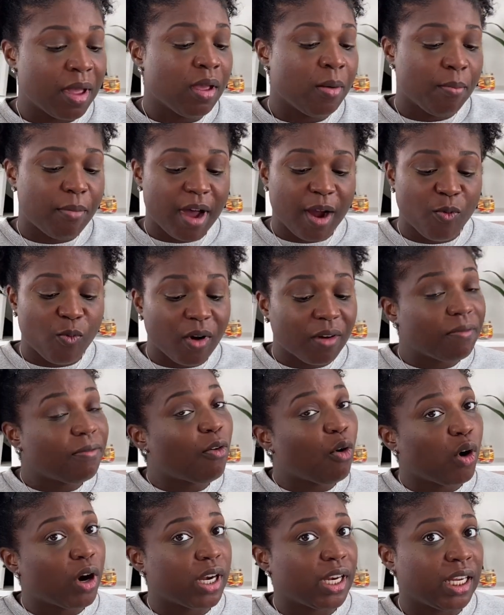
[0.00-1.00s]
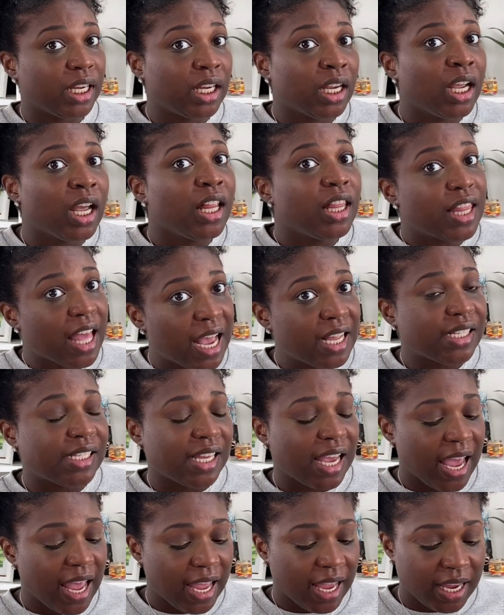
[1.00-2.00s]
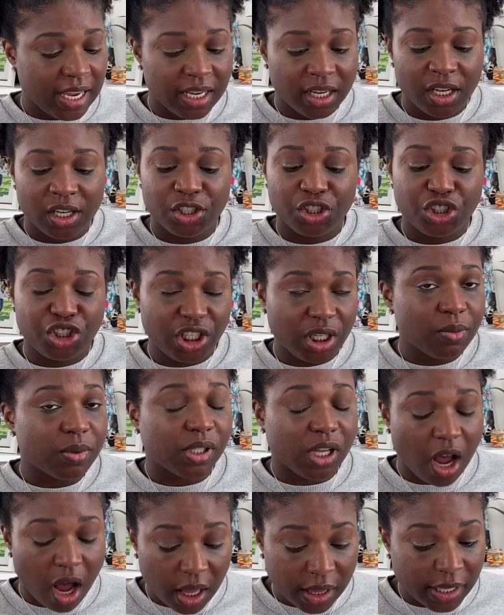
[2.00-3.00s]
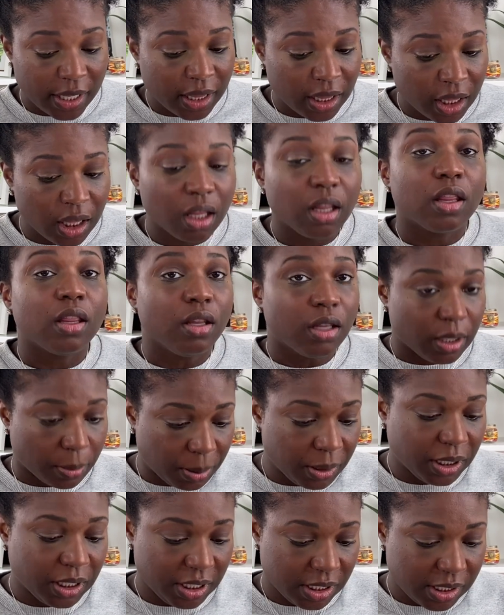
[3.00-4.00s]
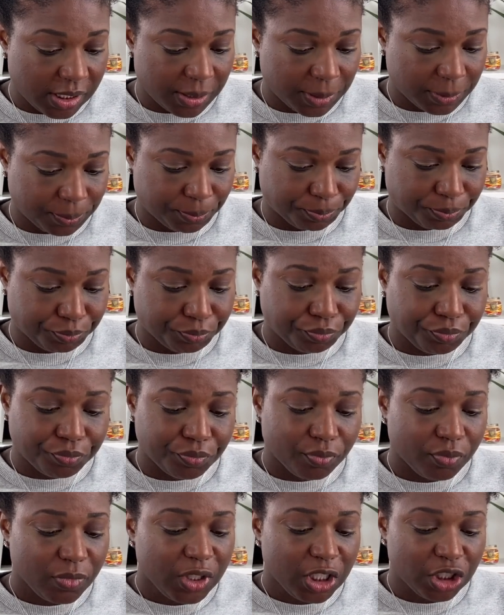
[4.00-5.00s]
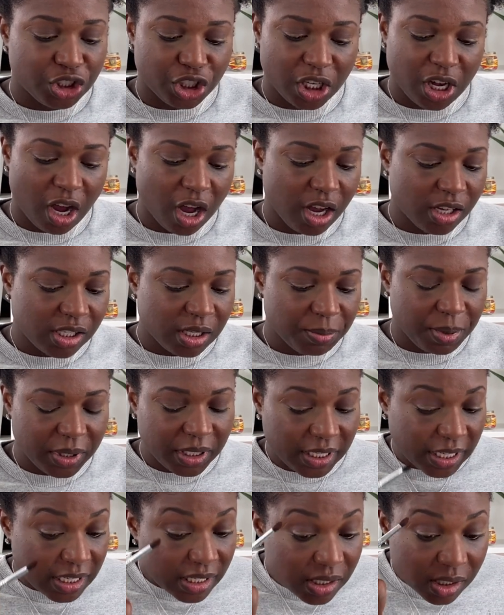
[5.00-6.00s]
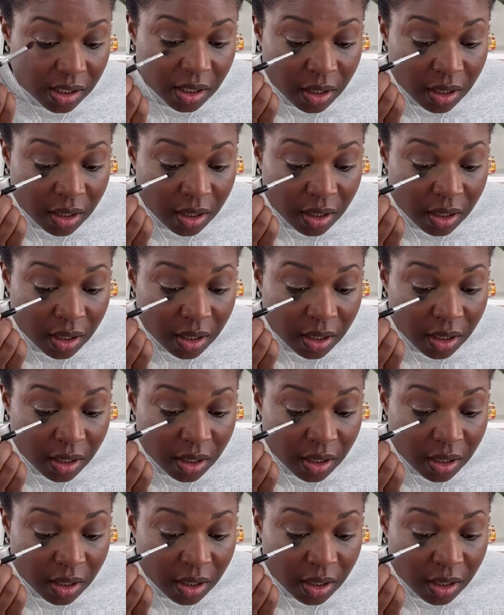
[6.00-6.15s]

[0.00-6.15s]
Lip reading: By 1:40 that day, she was calling the police. She calls the police.